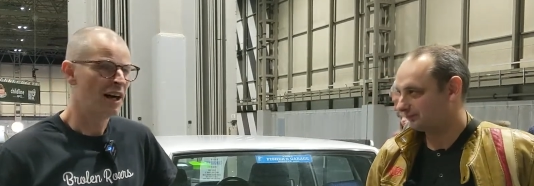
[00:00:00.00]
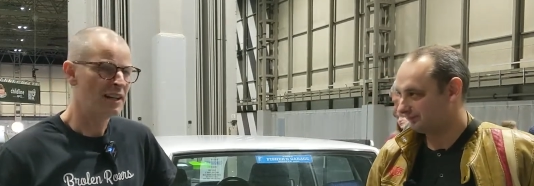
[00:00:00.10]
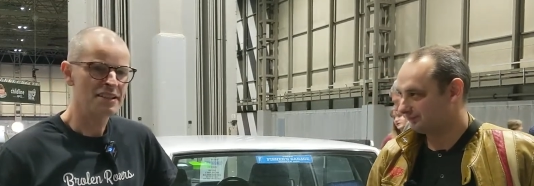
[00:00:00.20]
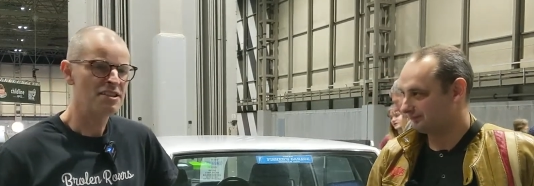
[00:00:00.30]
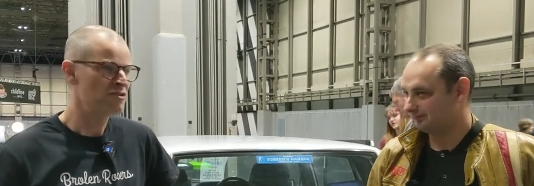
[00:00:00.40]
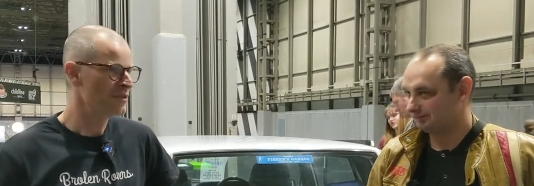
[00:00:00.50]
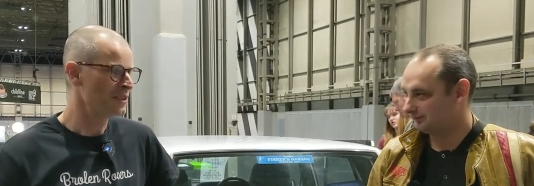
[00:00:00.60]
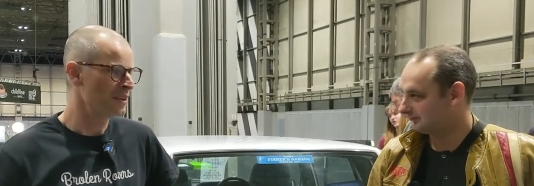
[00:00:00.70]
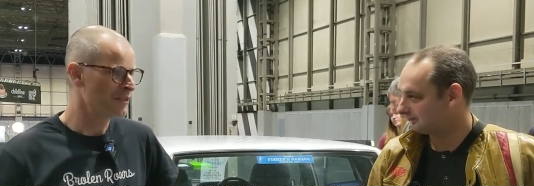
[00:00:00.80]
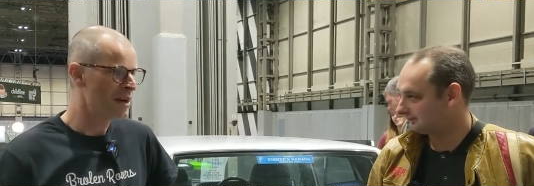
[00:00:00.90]
Speaker 1: I'd actually
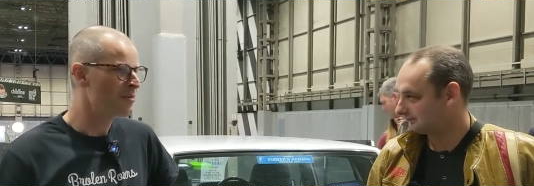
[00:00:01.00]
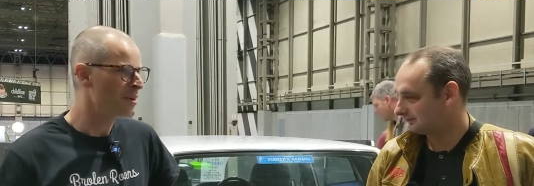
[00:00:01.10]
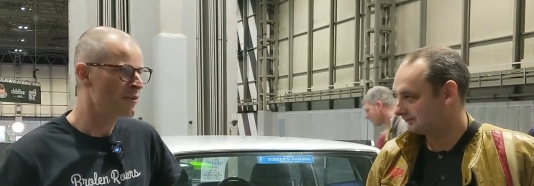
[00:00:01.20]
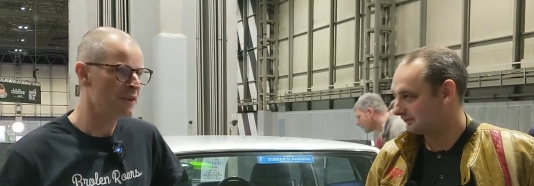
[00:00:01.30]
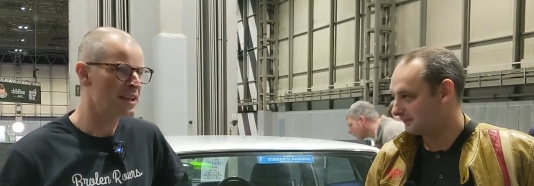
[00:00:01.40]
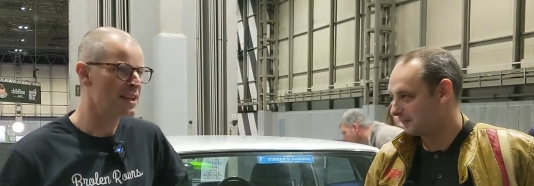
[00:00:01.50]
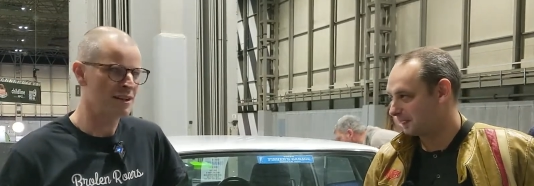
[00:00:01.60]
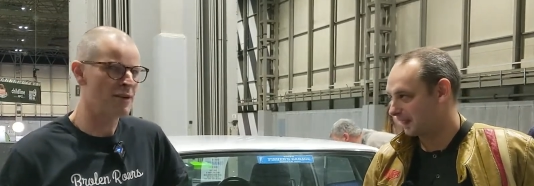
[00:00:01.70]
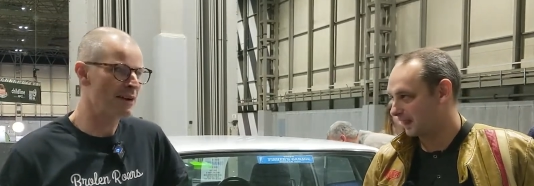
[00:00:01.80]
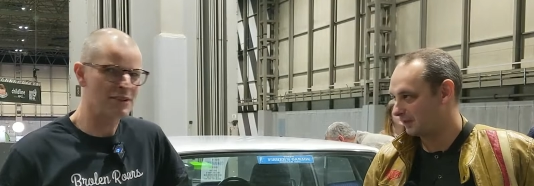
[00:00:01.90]
driven it very briefly
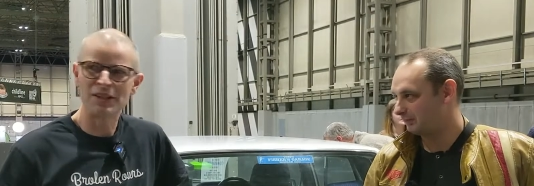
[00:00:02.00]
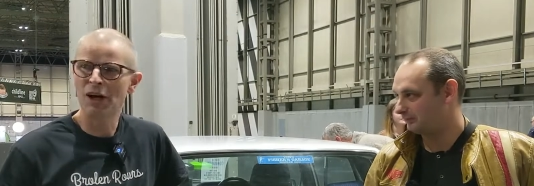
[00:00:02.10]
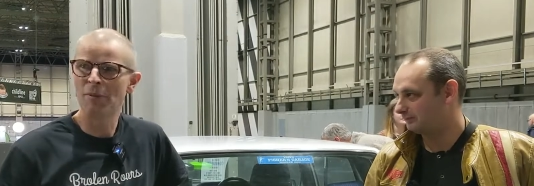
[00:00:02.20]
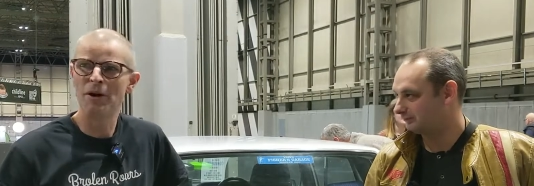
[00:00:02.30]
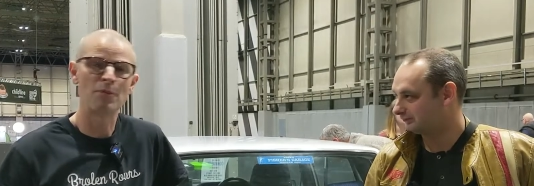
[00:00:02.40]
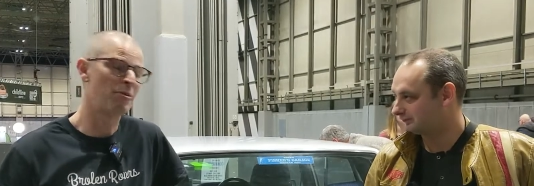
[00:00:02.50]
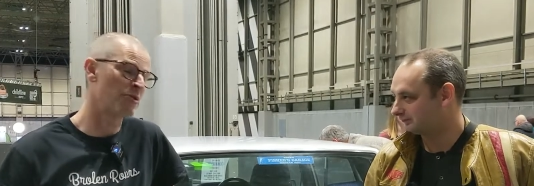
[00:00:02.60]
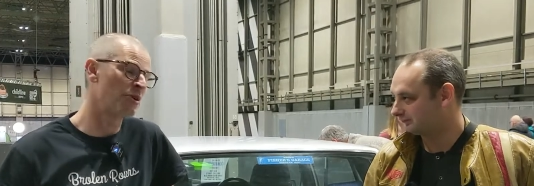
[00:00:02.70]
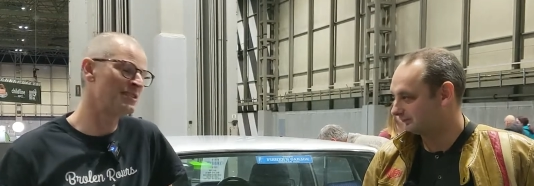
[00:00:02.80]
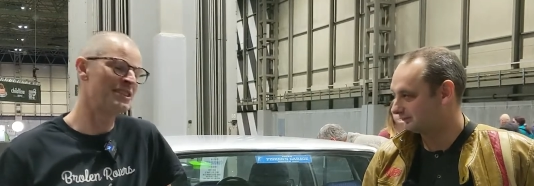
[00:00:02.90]
around a car park
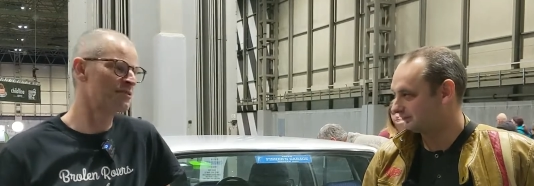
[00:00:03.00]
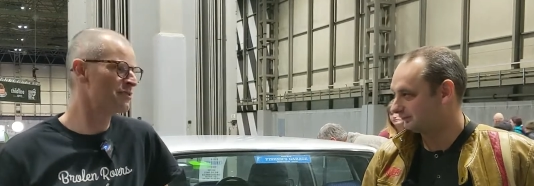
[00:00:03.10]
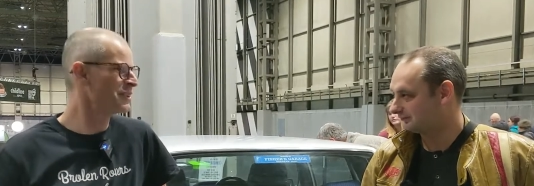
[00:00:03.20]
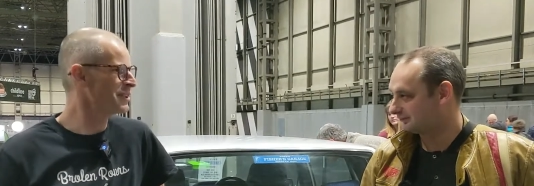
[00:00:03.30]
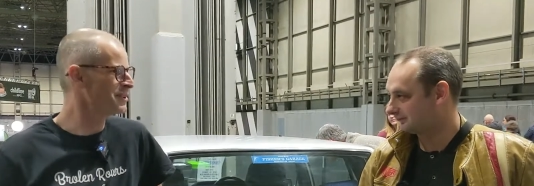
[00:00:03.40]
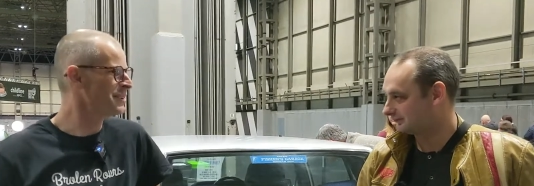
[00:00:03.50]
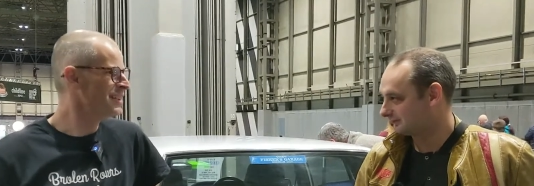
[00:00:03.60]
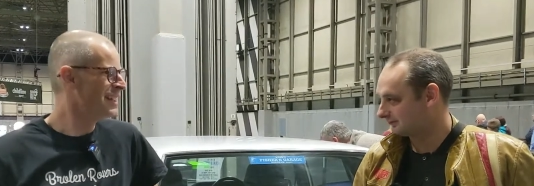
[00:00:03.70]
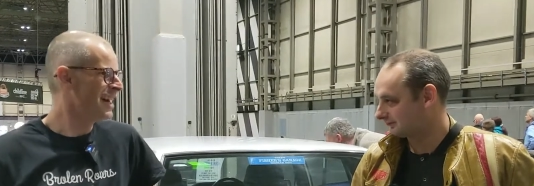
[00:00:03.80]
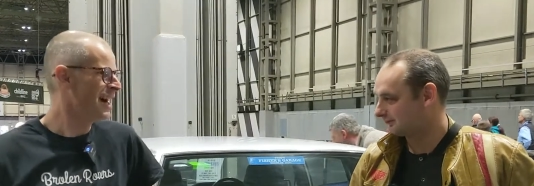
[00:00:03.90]
before I did the review,
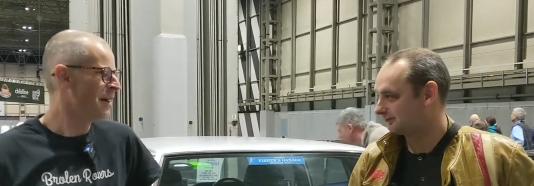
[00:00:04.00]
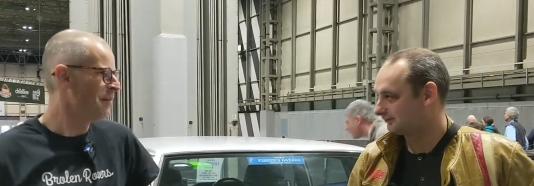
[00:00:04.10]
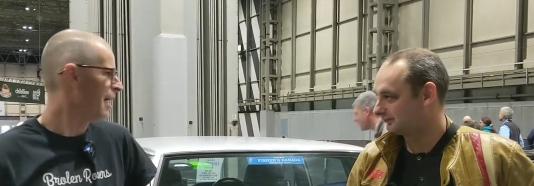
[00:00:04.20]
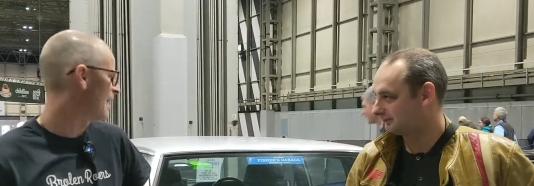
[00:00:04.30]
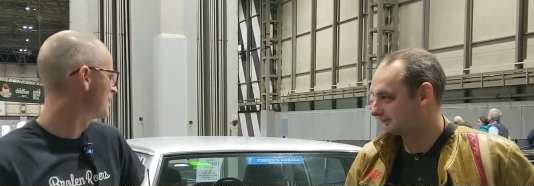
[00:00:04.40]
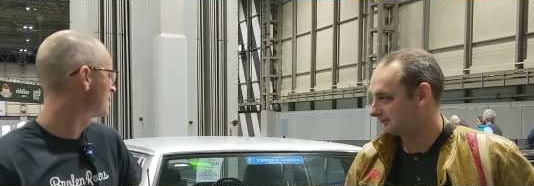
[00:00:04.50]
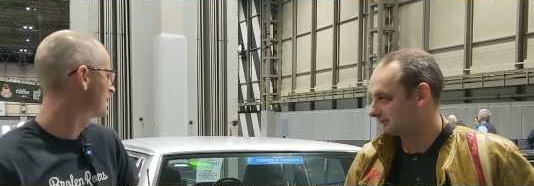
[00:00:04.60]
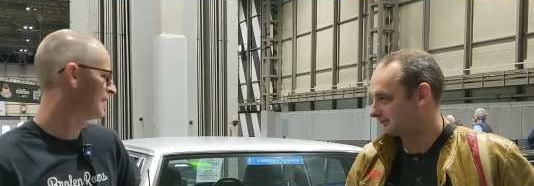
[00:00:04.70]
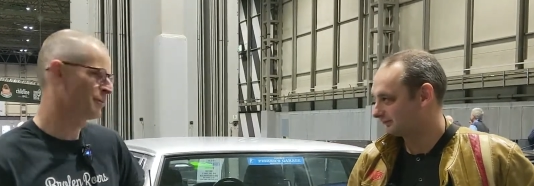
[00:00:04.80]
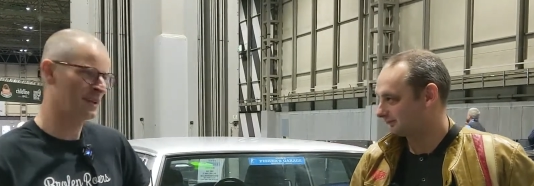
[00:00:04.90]
and
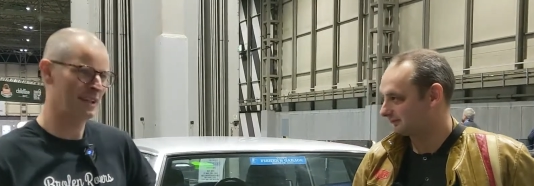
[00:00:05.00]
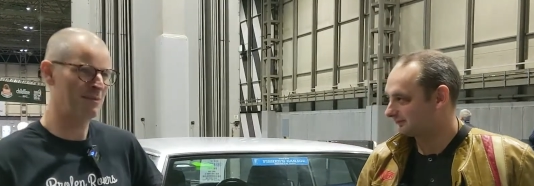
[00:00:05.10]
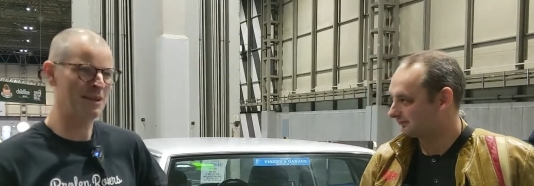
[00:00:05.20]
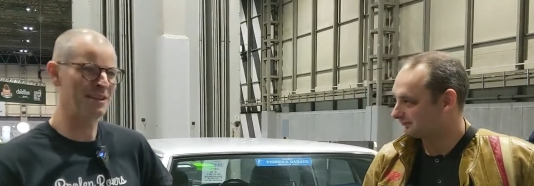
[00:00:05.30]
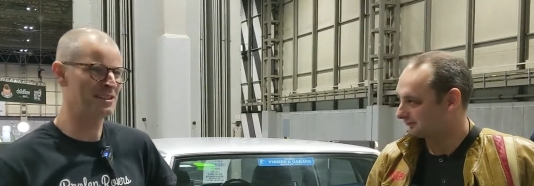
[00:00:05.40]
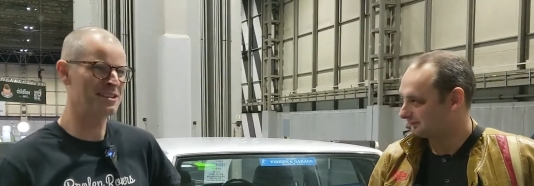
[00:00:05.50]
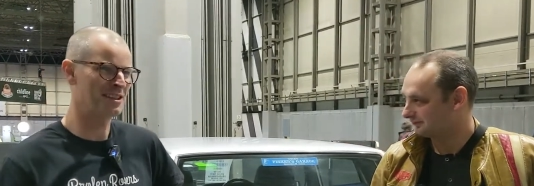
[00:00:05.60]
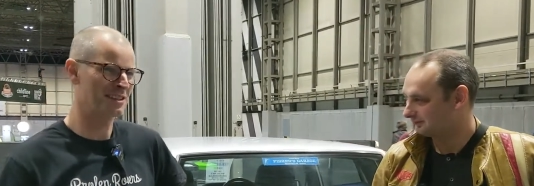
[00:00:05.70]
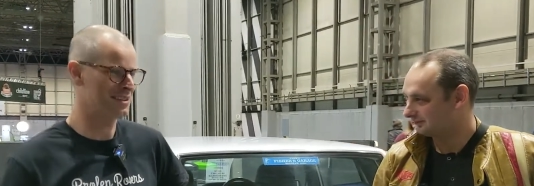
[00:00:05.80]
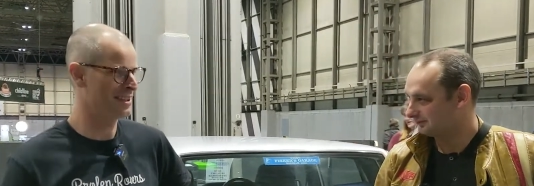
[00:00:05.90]
I said
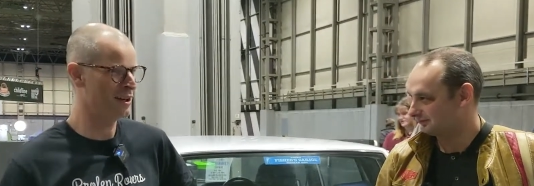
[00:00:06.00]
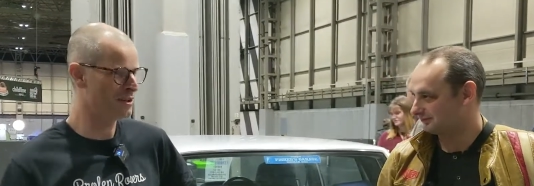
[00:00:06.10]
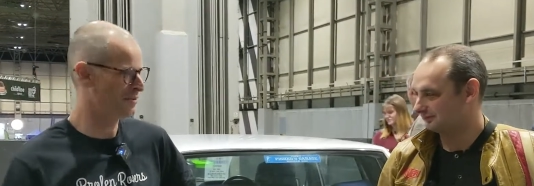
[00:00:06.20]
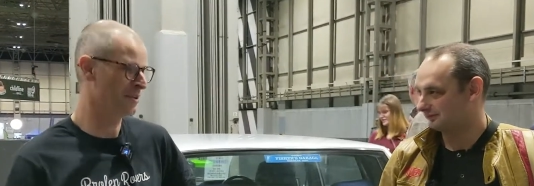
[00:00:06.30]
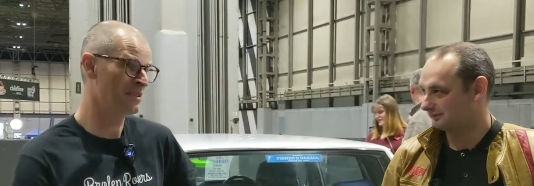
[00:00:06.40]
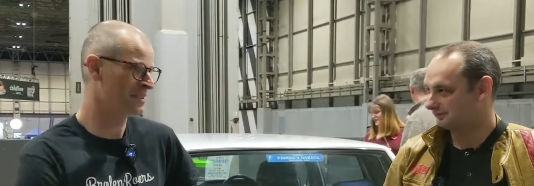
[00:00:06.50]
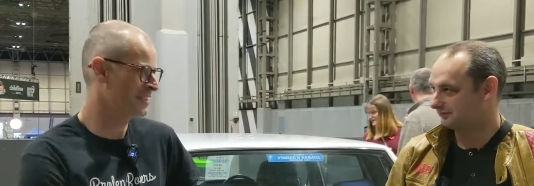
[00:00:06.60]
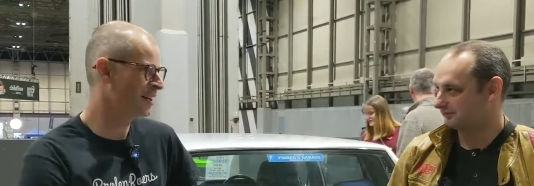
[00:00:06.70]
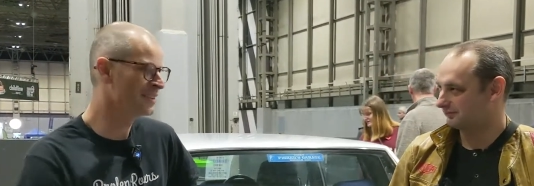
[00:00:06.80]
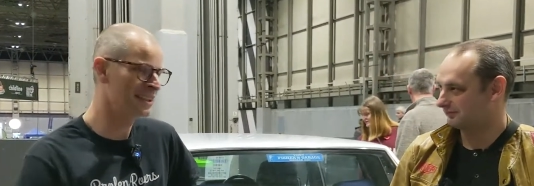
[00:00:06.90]
to the owner, it was a
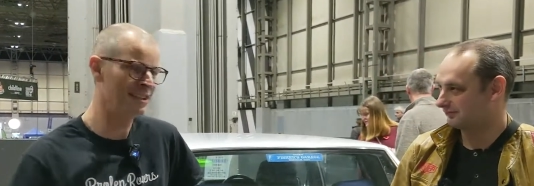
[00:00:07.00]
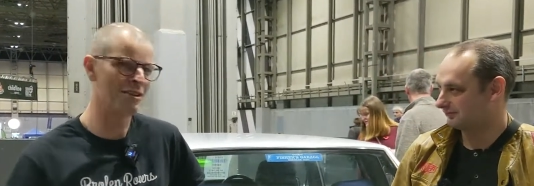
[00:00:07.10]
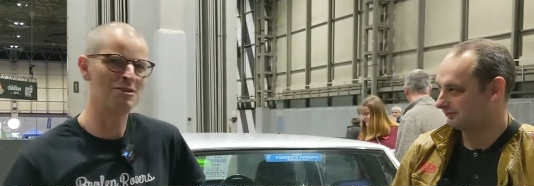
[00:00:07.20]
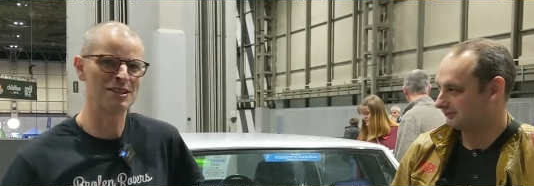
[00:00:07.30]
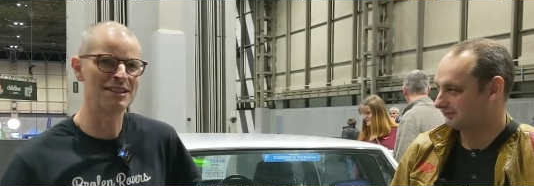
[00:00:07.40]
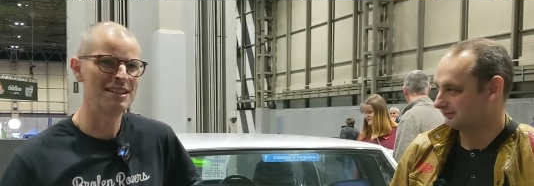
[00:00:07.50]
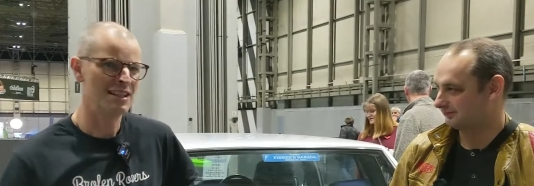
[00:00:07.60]
car dealer, owned it,